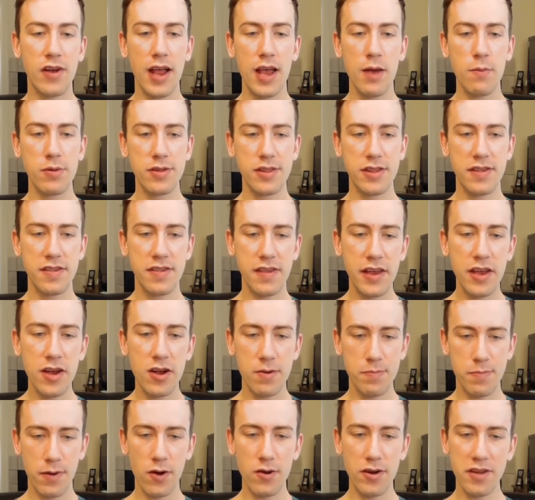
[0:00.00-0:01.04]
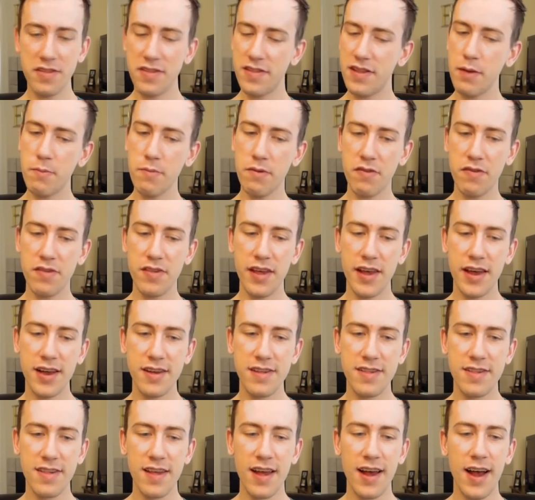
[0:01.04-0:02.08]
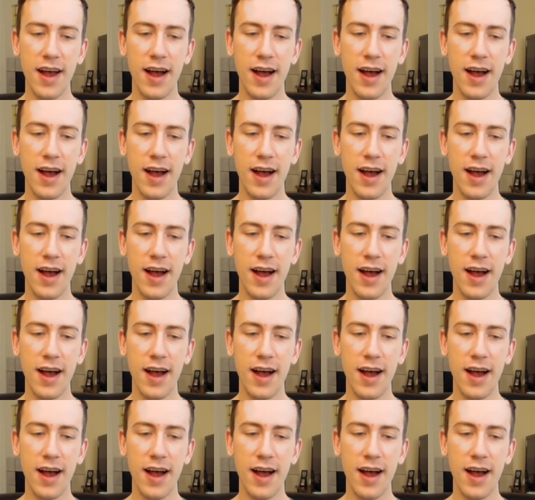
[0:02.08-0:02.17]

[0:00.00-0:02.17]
able to see your opponent's team of 6,